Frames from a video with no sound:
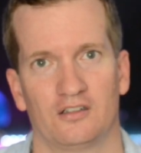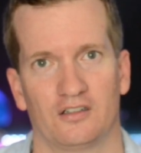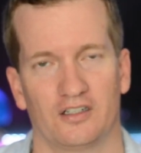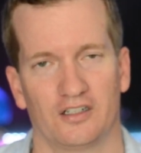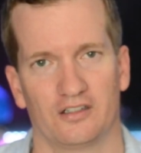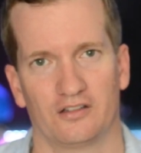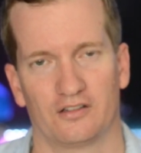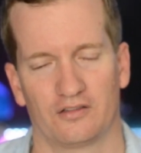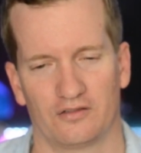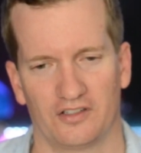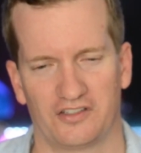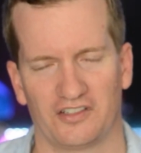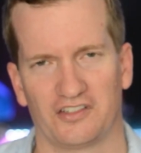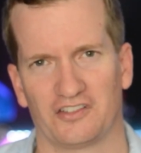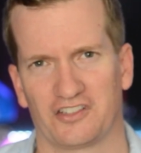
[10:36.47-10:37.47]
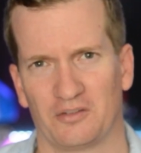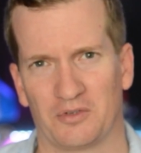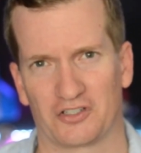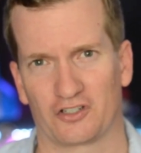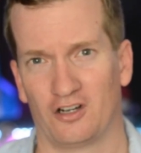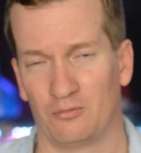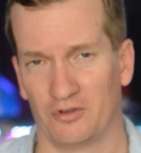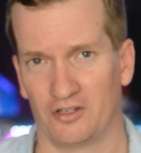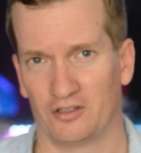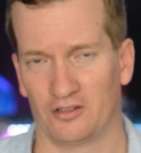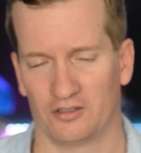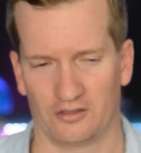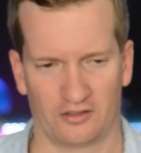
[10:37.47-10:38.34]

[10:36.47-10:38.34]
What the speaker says: And this isn't so much common in the